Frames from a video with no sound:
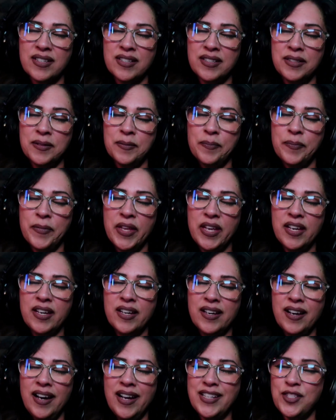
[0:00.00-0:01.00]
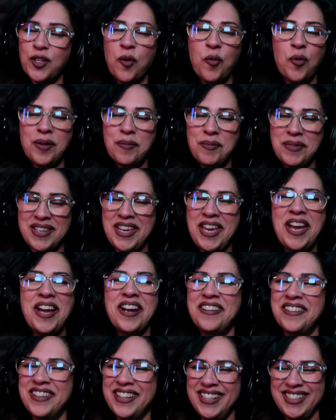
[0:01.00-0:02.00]
I don't want to be
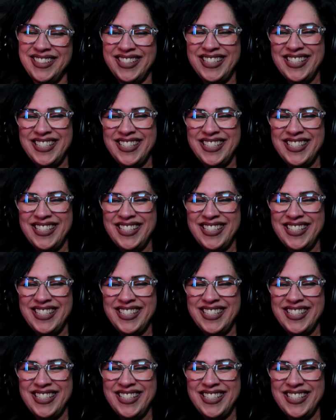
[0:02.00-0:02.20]
carrying